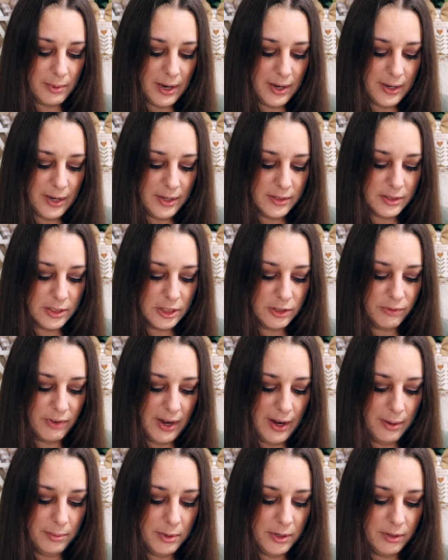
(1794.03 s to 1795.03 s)
I got this
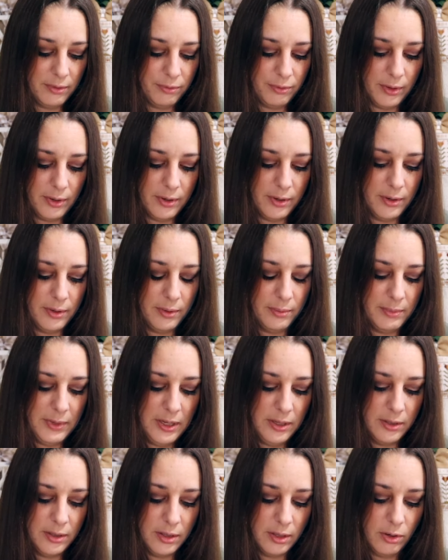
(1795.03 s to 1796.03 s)
fabric from
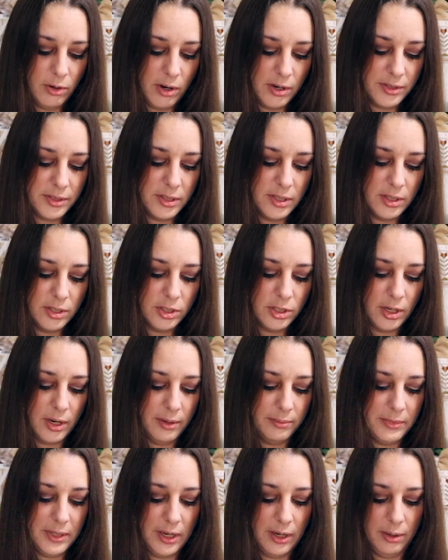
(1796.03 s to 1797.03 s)
the cross stitch
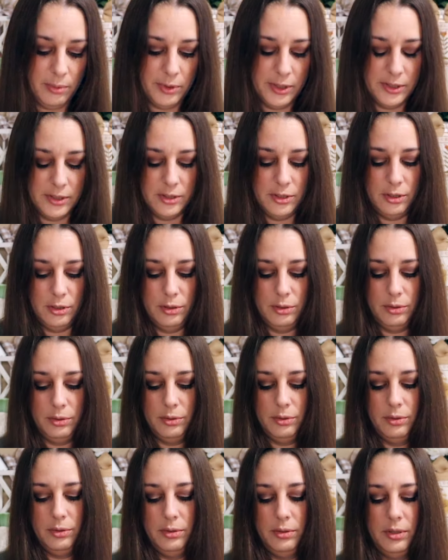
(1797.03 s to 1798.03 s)
shop that I went
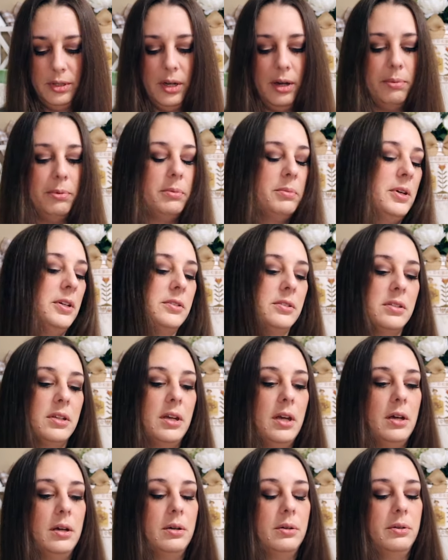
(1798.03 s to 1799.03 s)
to a couple months
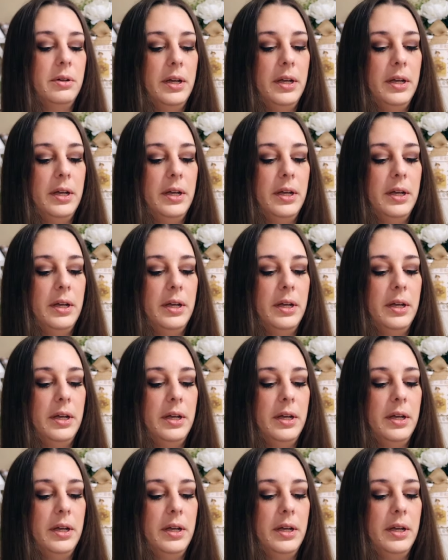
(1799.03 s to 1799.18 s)
ago,